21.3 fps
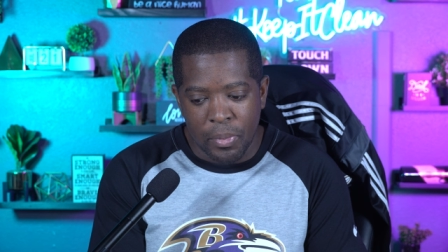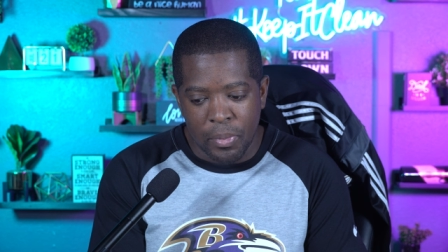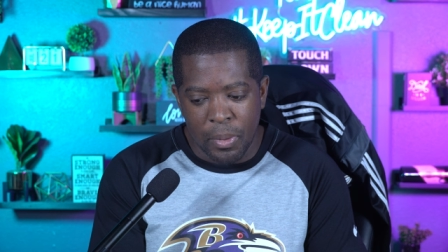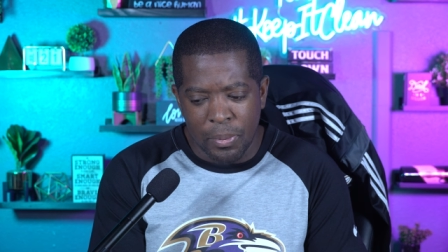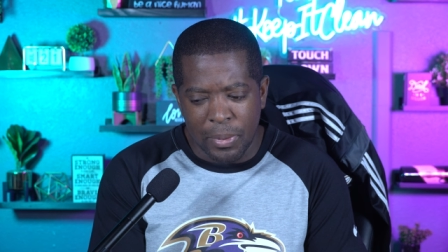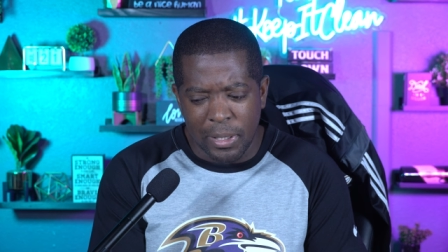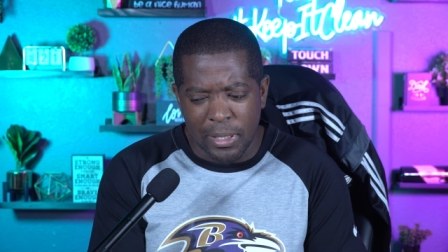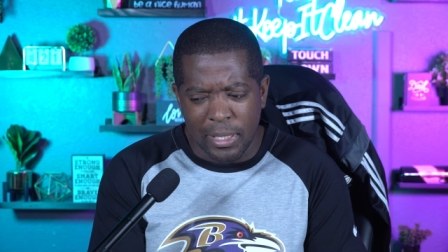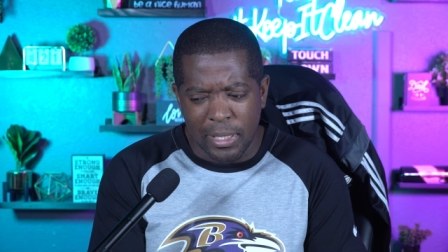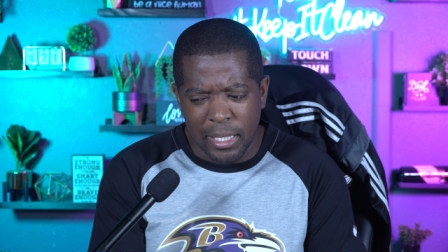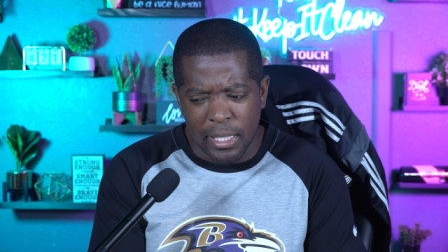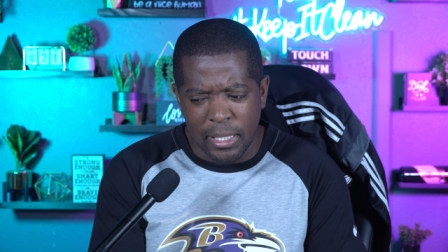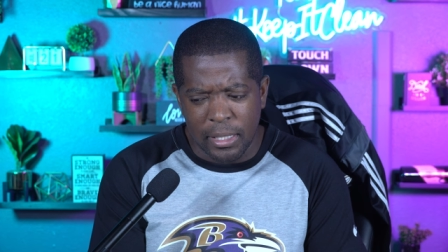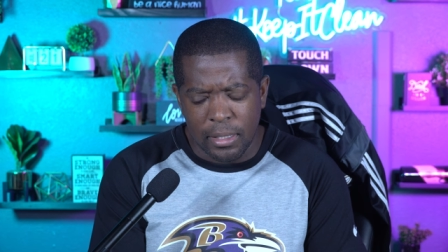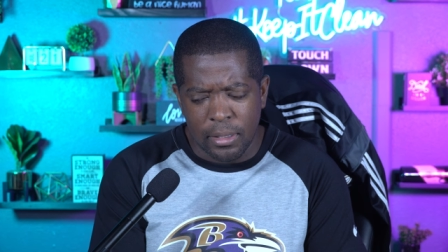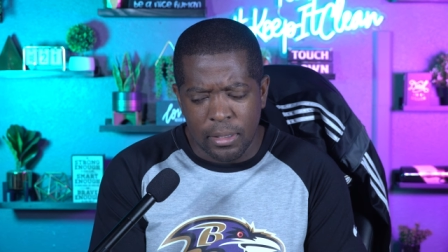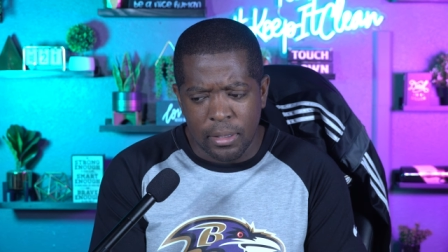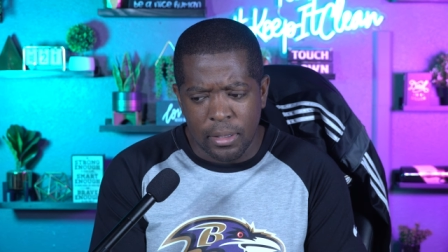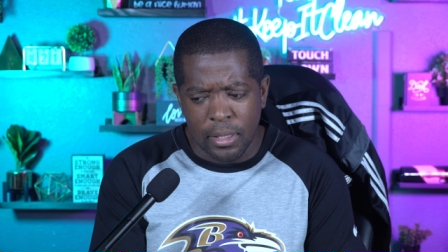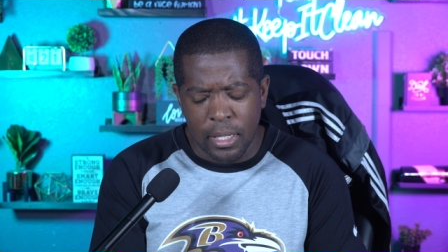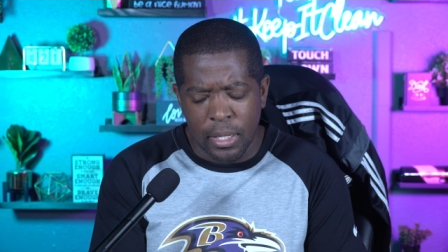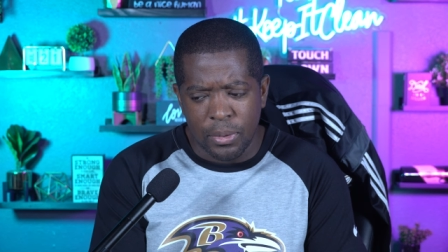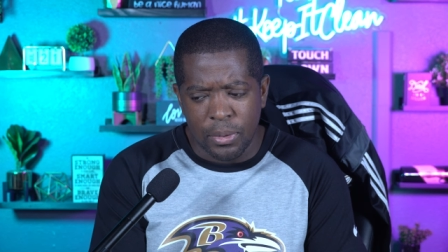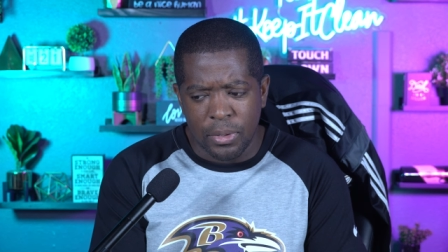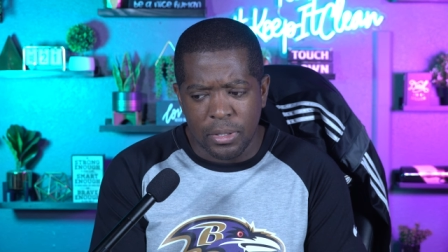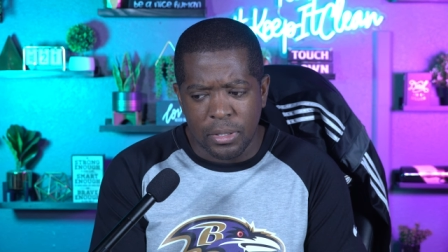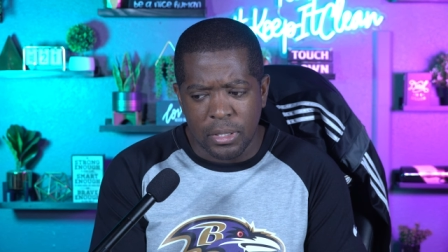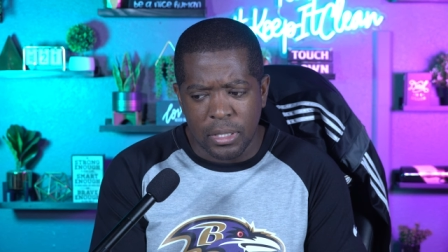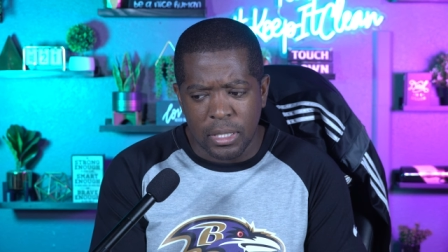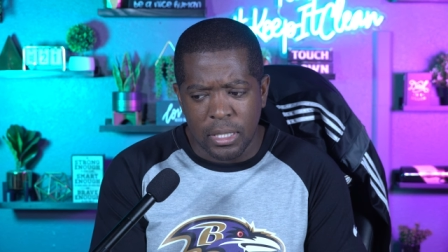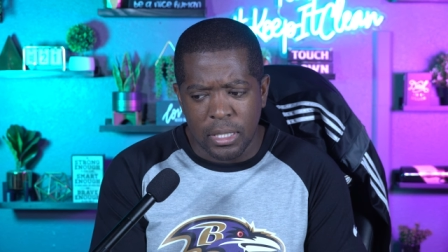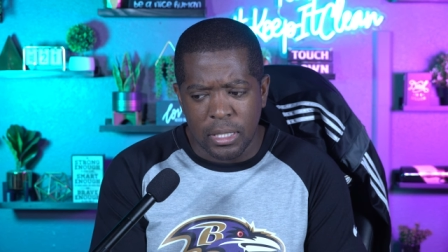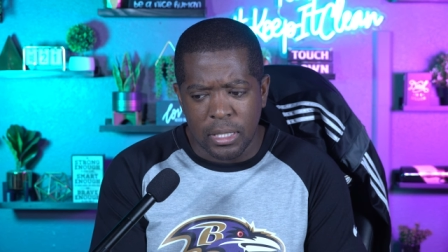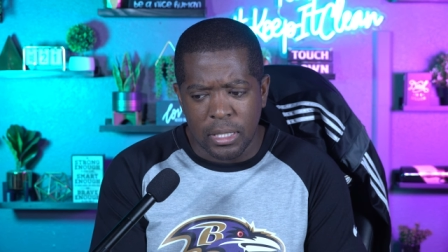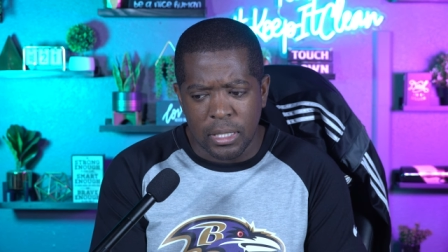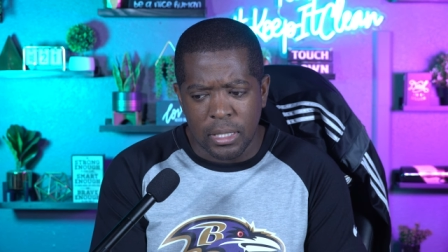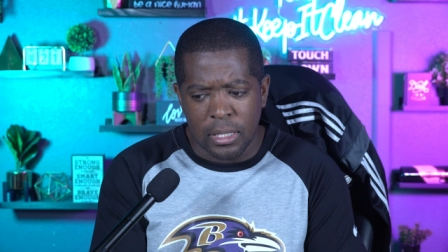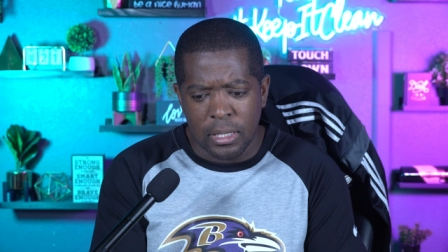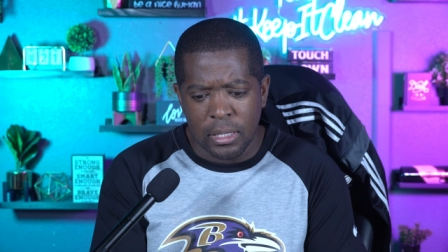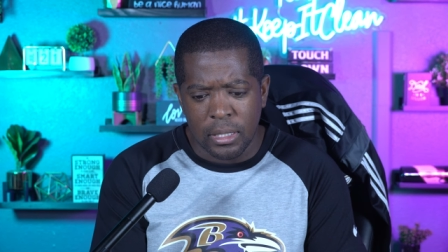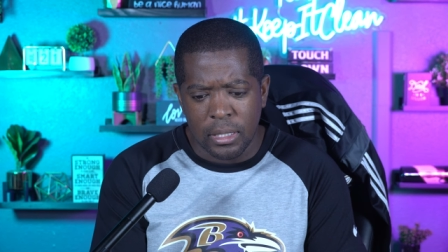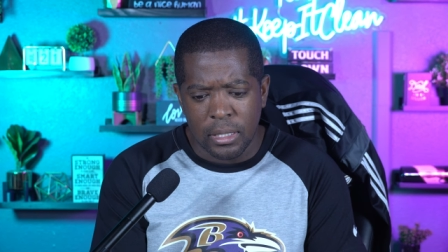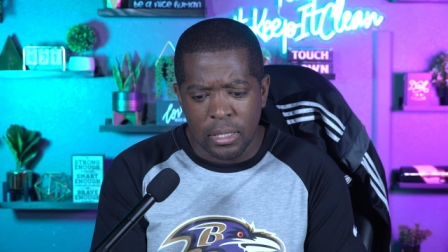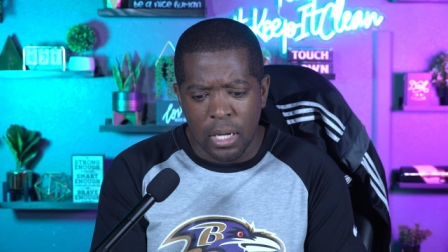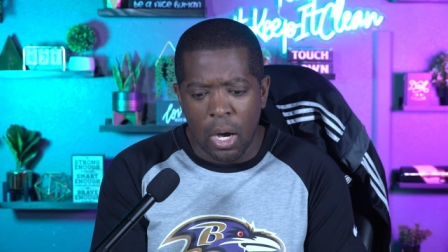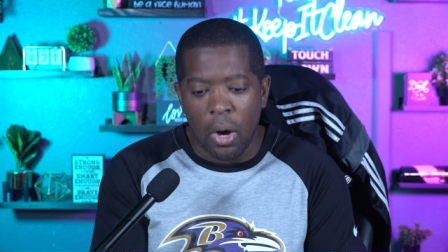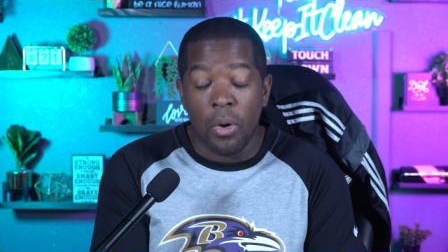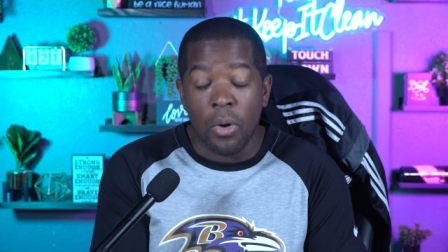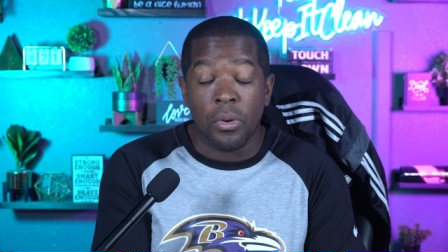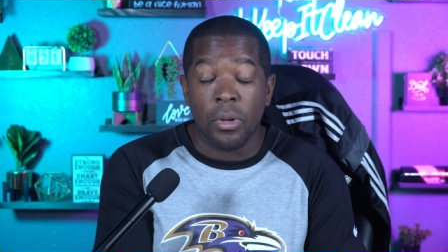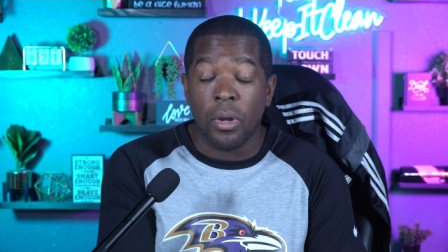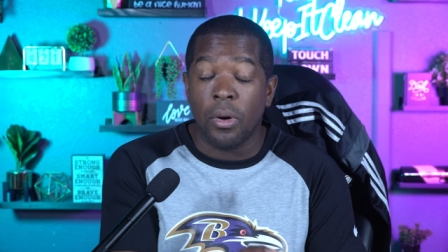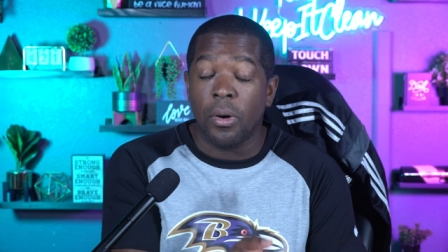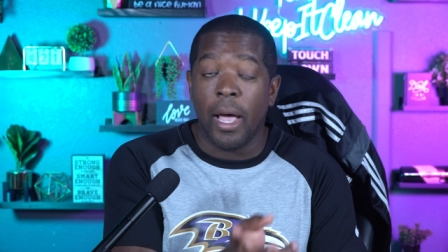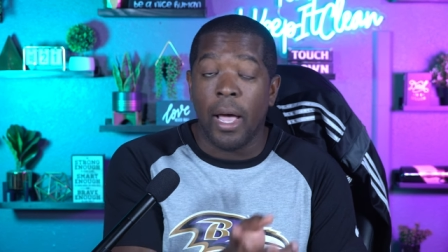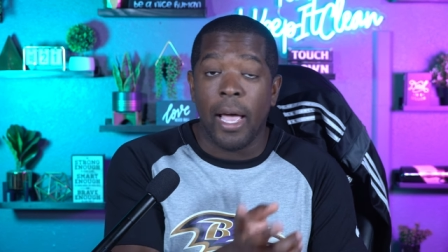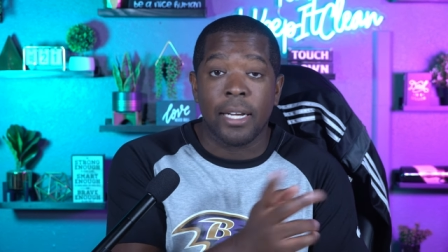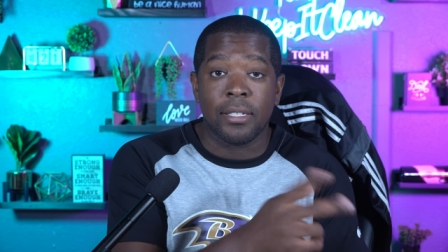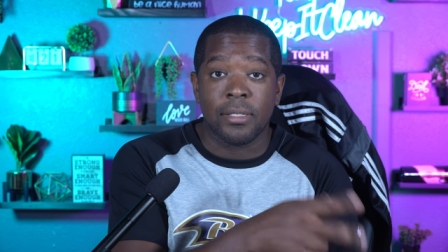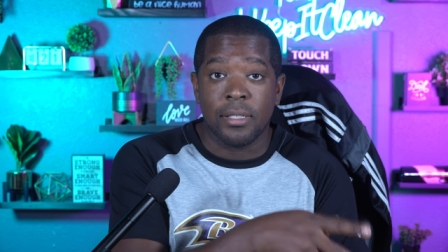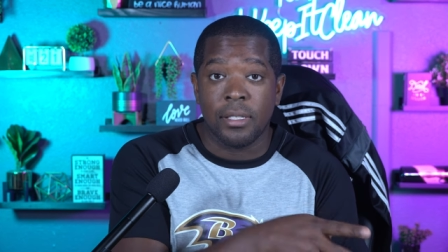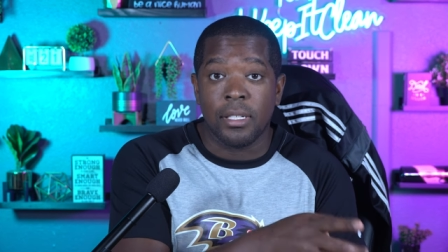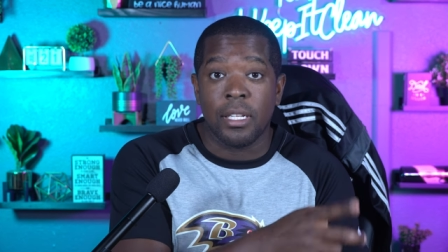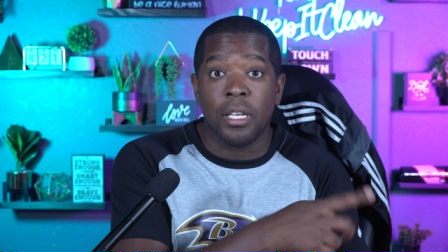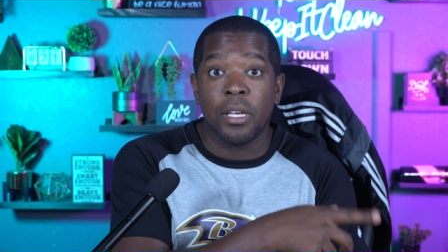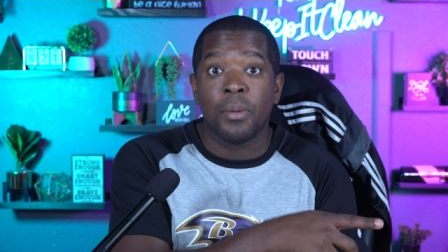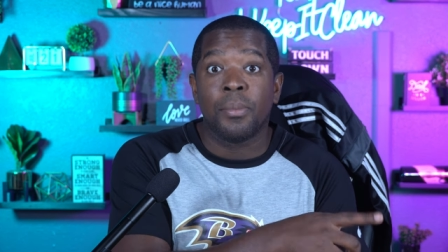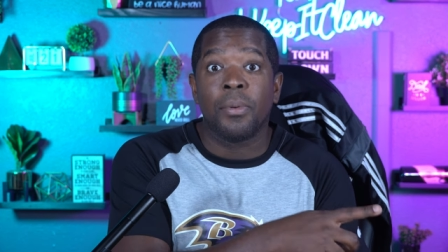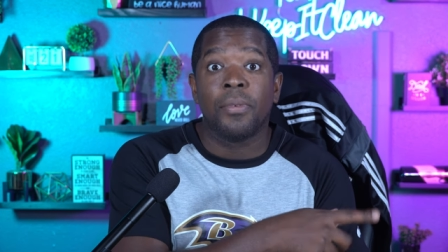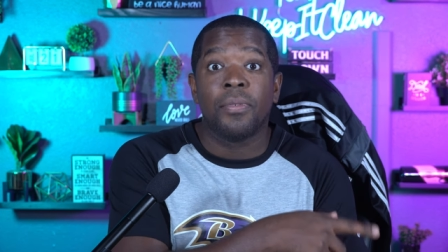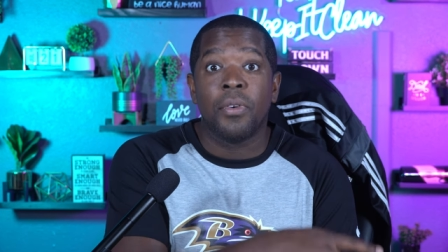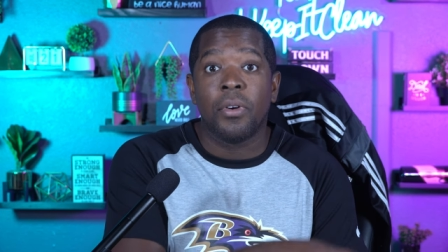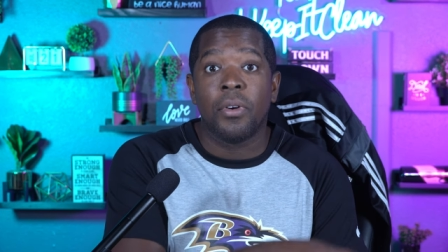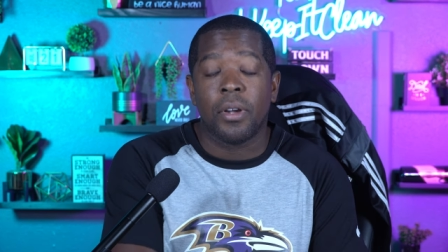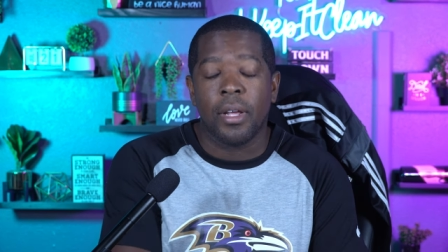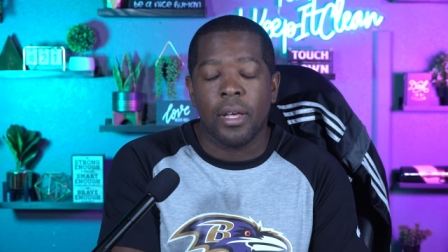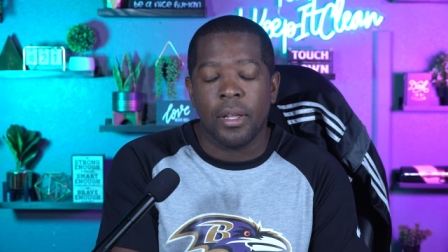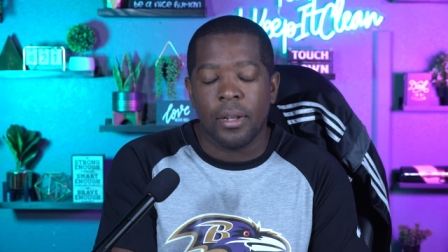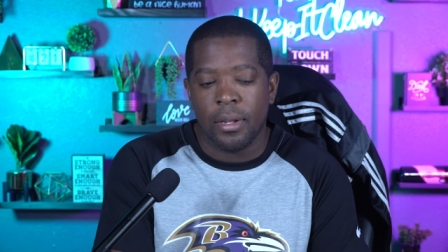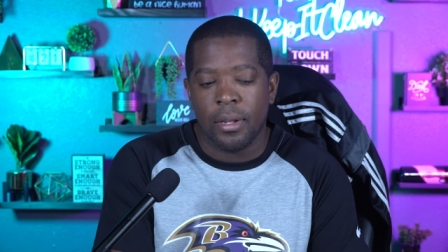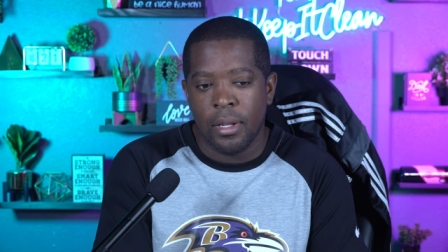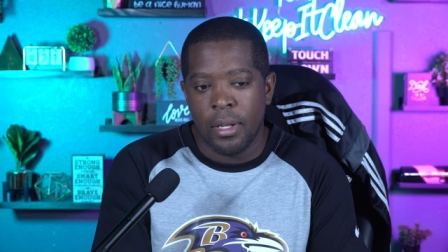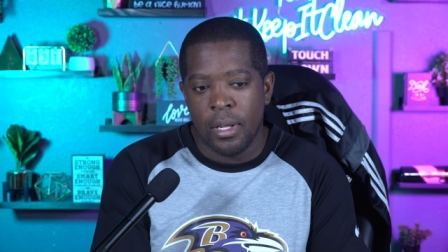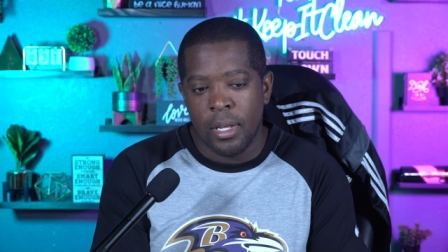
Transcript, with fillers: but then there was a Oh, no, actually, the year before that.